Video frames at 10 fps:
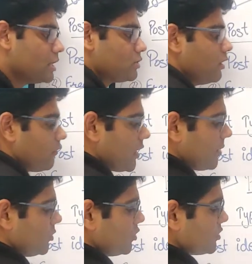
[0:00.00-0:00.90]
So if
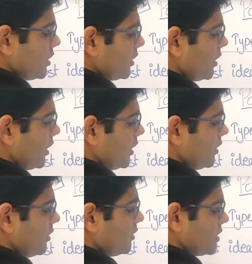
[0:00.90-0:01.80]
I'm using
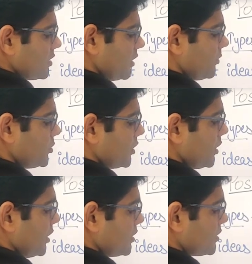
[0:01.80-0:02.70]
in description
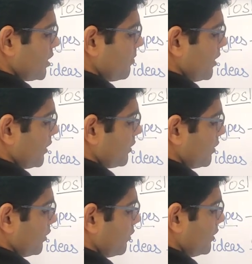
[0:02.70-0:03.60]

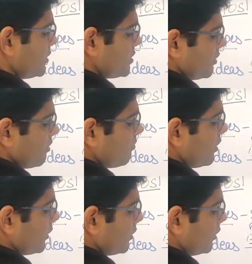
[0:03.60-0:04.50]
Instagram
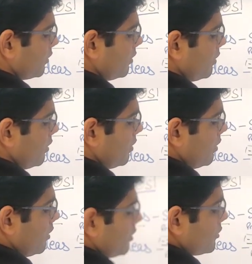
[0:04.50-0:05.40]
marketing.
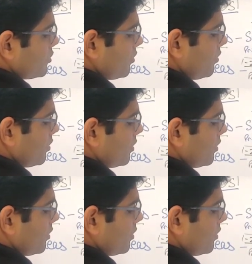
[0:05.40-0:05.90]
So